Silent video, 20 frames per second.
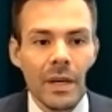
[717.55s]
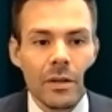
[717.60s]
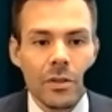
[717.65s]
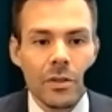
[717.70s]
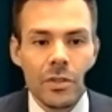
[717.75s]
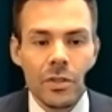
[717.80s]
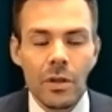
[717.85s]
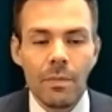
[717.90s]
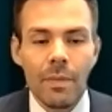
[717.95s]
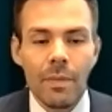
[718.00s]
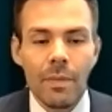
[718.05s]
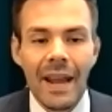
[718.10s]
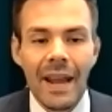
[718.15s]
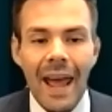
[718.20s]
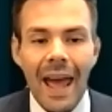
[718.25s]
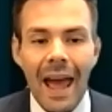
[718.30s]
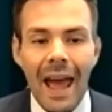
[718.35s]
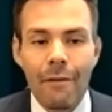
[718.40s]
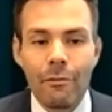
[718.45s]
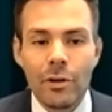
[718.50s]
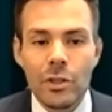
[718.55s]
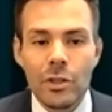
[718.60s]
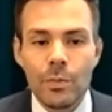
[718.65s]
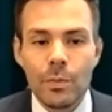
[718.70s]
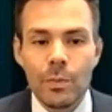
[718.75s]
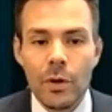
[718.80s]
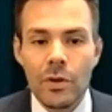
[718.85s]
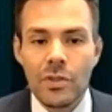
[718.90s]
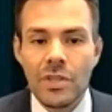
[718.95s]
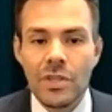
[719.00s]
understood by an
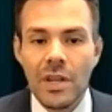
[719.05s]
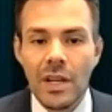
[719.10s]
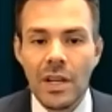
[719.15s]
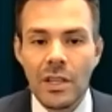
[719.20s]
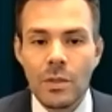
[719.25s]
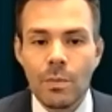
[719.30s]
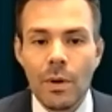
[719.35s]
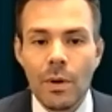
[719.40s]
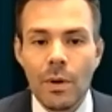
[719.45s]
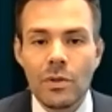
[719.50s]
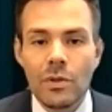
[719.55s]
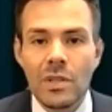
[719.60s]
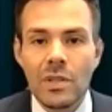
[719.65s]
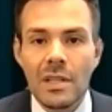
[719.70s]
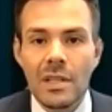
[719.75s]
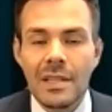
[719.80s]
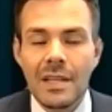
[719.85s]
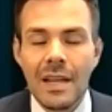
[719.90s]
average person exposed